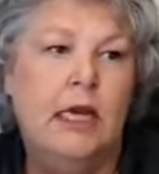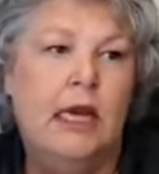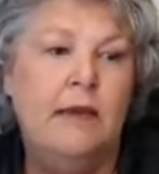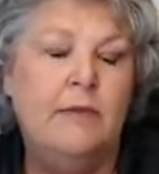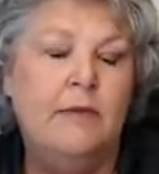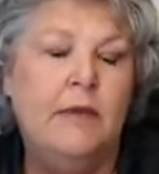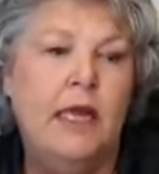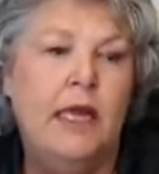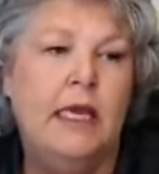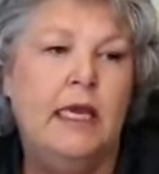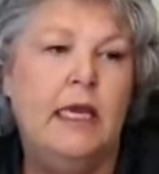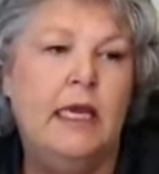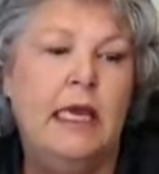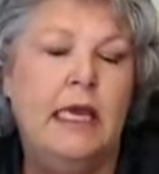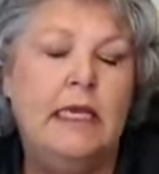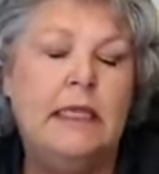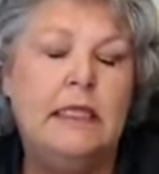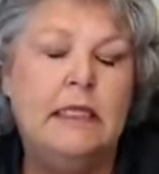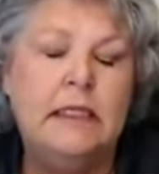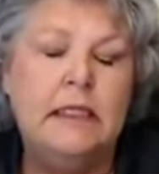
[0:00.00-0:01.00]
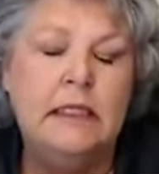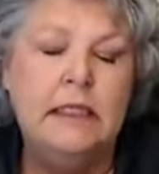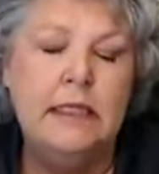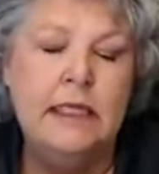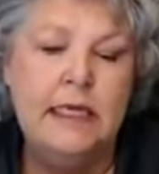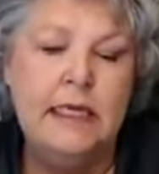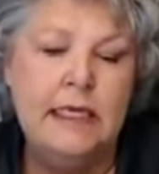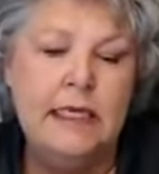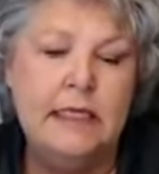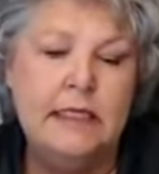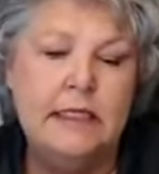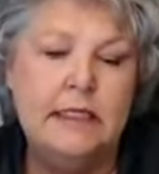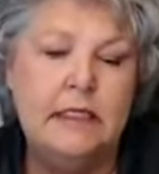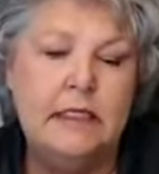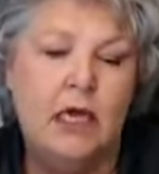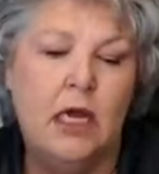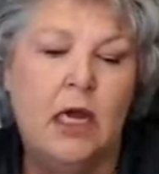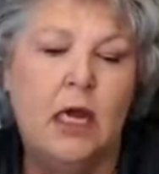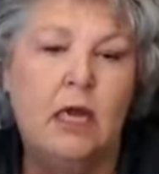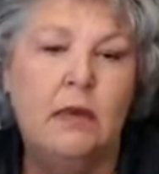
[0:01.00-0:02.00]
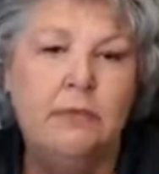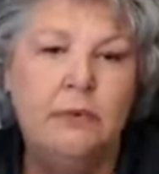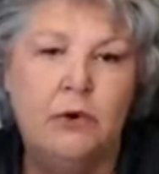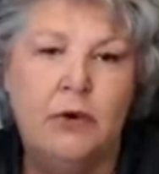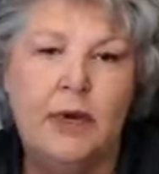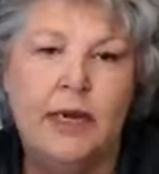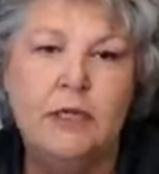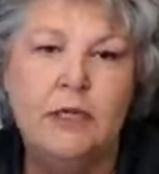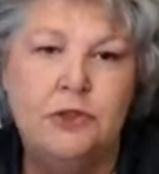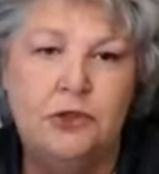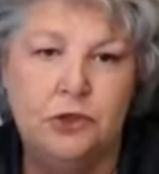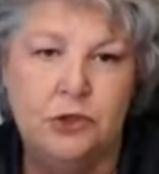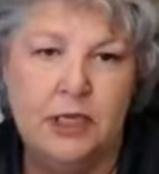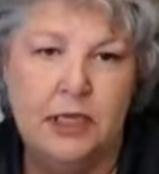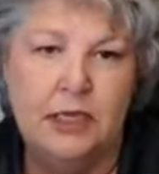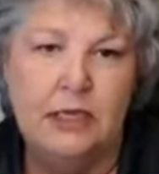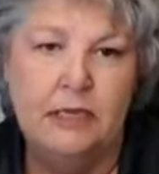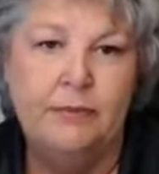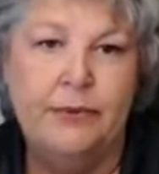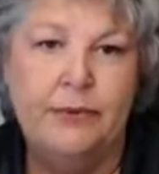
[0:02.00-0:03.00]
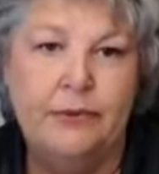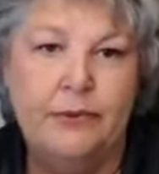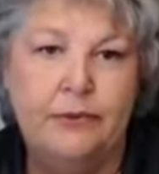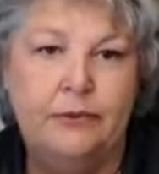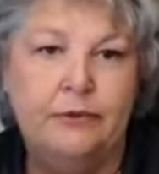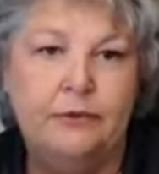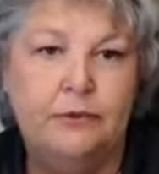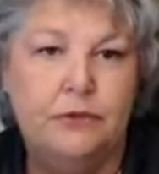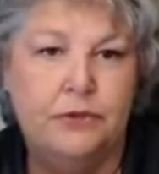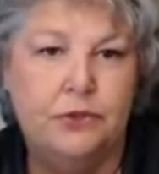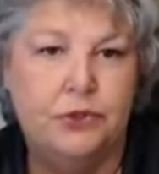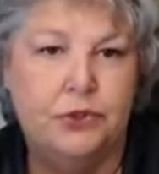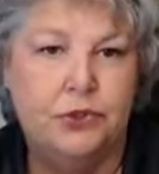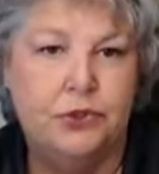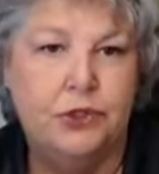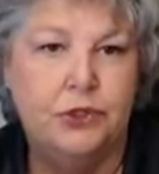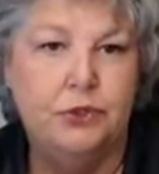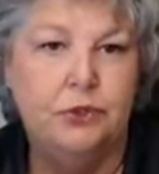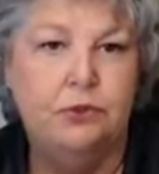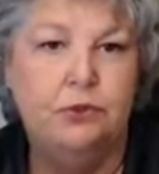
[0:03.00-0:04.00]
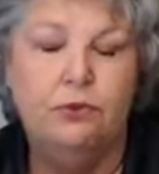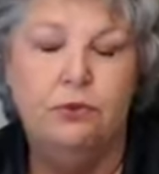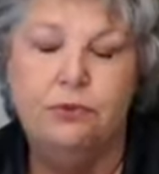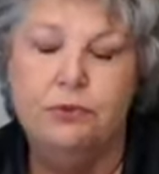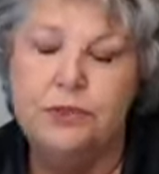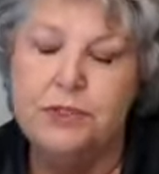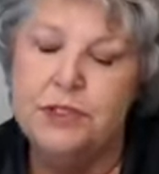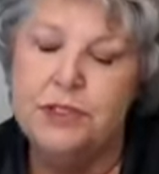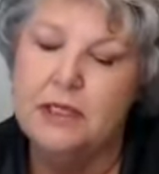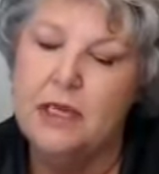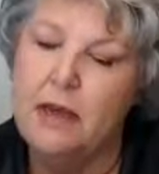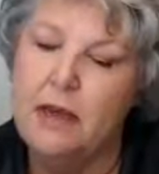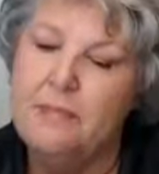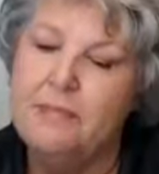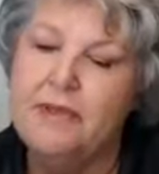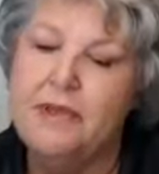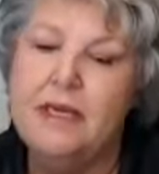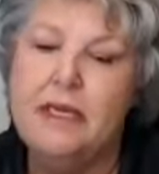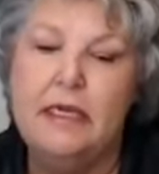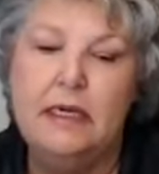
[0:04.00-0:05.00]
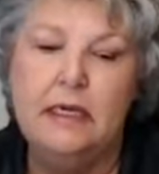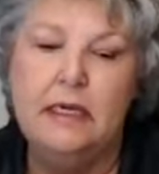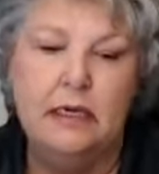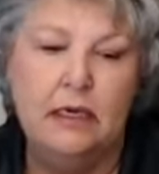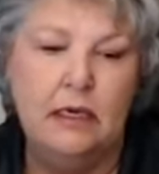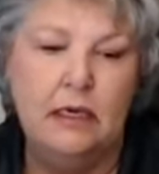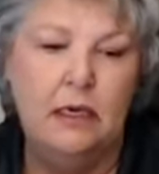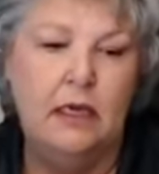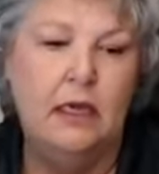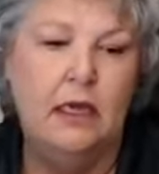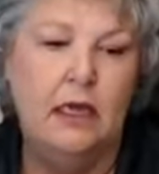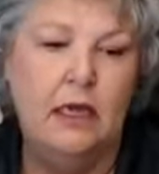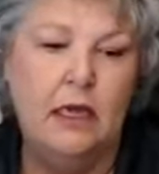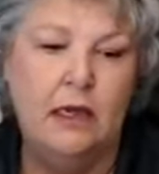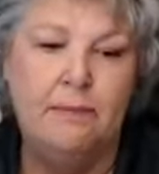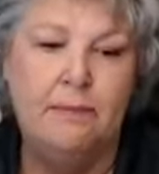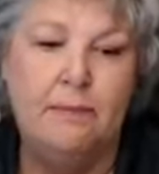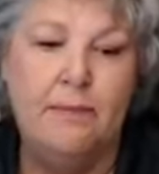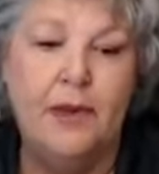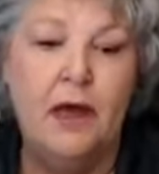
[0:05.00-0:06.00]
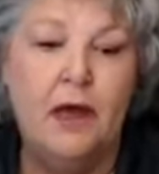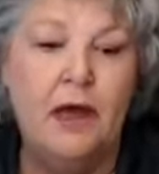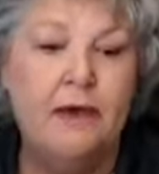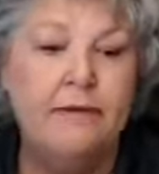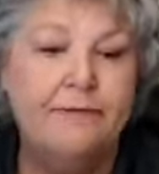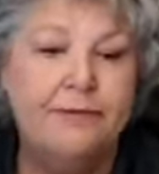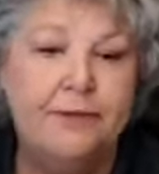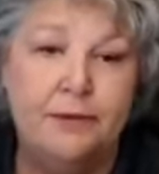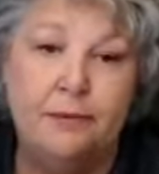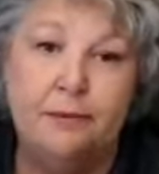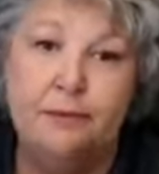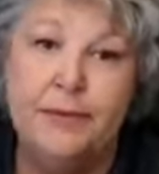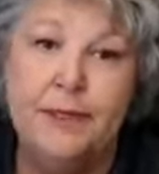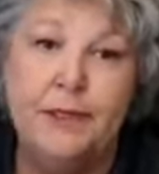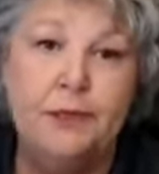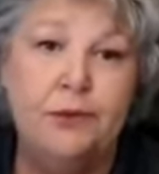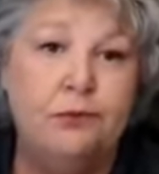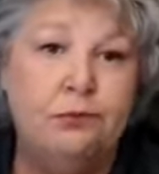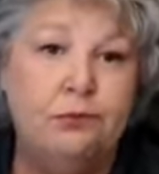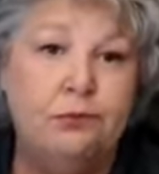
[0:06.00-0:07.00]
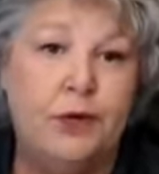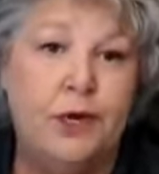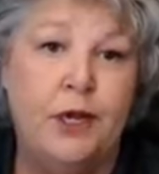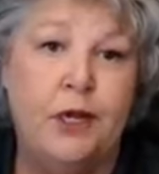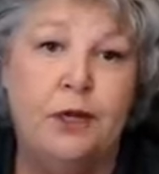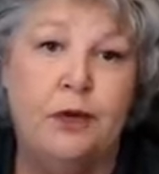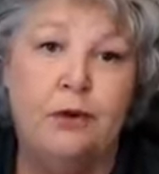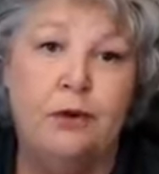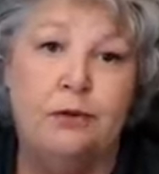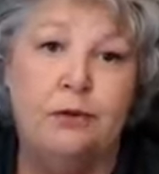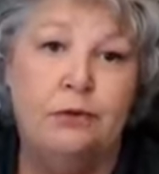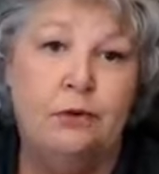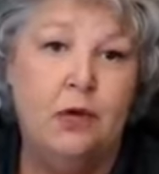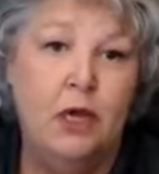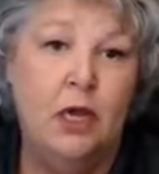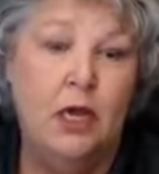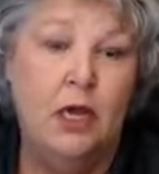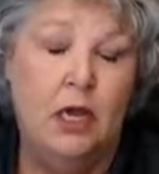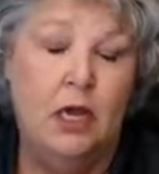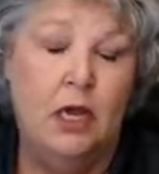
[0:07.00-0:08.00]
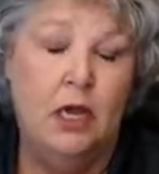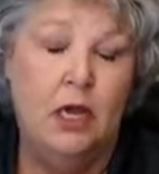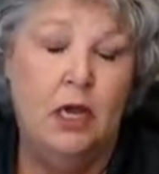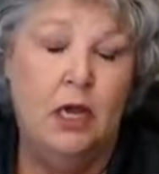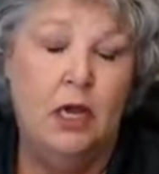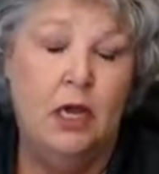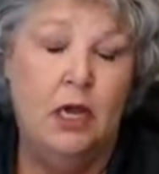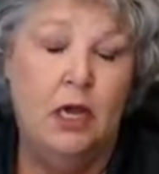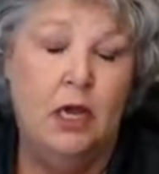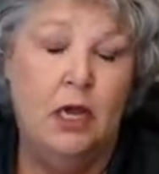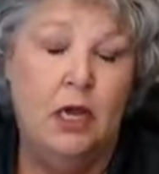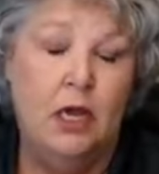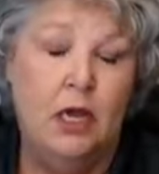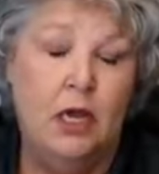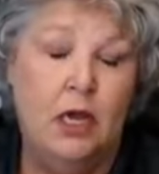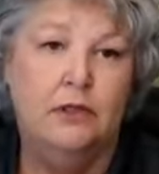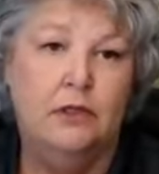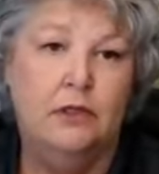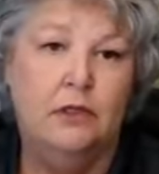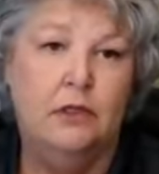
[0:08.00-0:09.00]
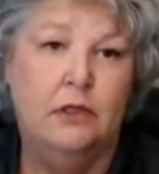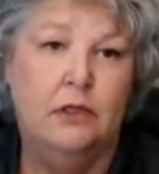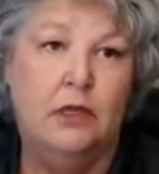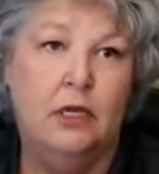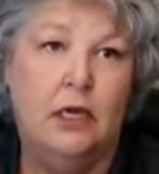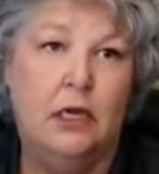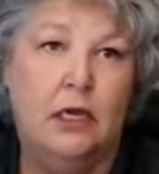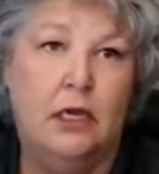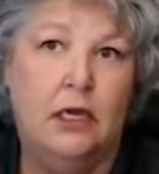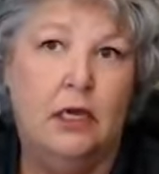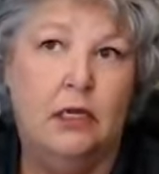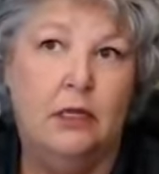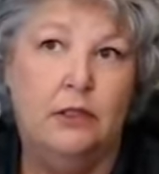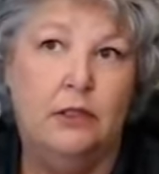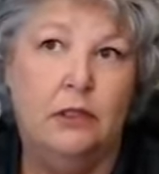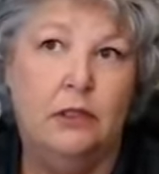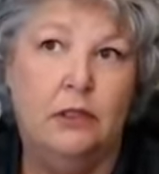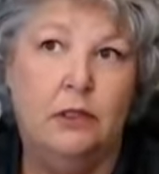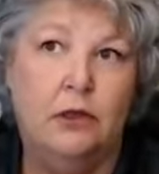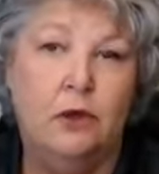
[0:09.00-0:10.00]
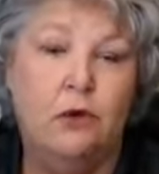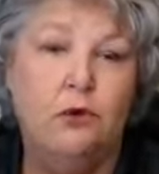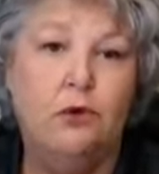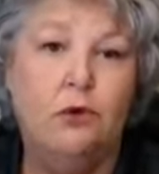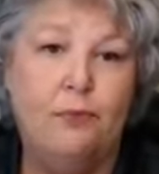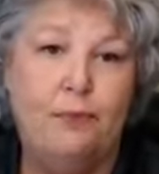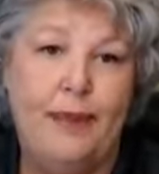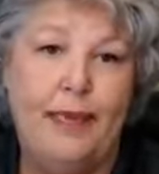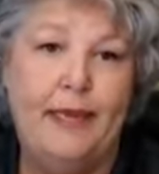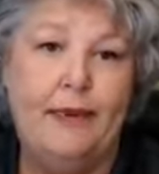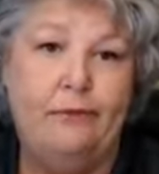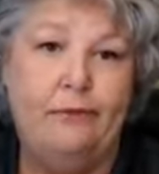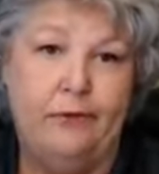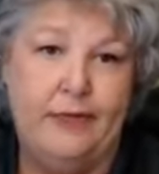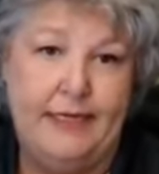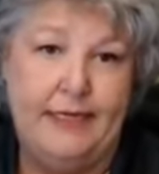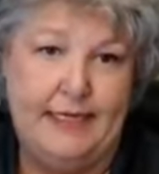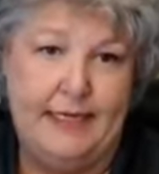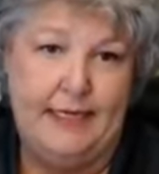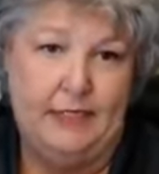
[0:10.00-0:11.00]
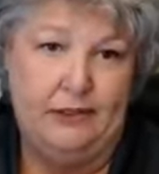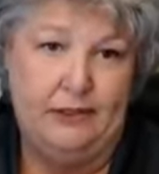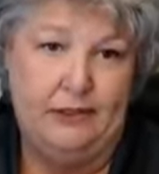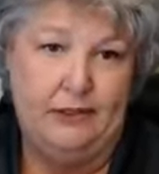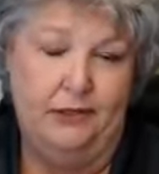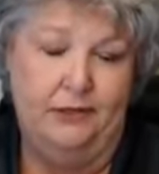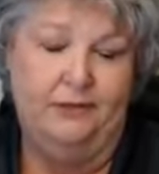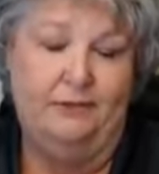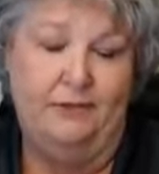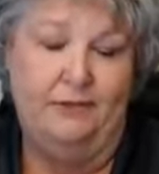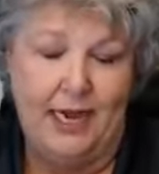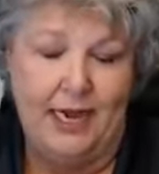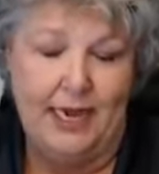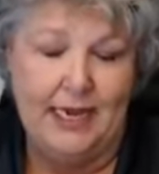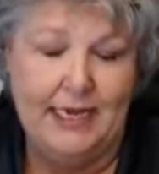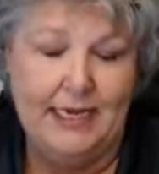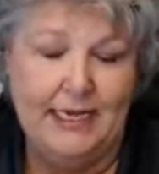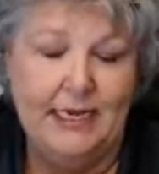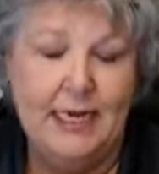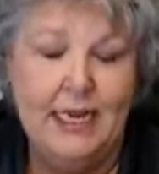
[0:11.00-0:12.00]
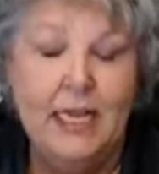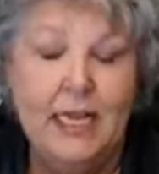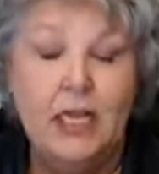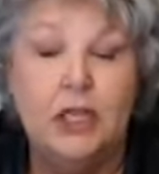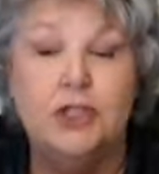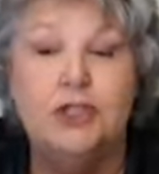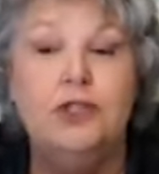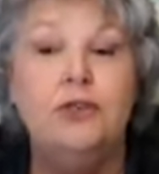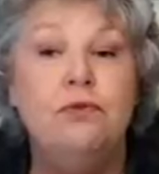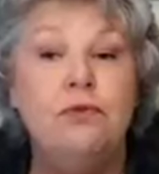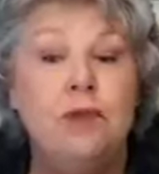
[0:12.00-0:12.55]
I'm like, at least upgrade your kibble to something above the middle row of the local pet retailer, right? Because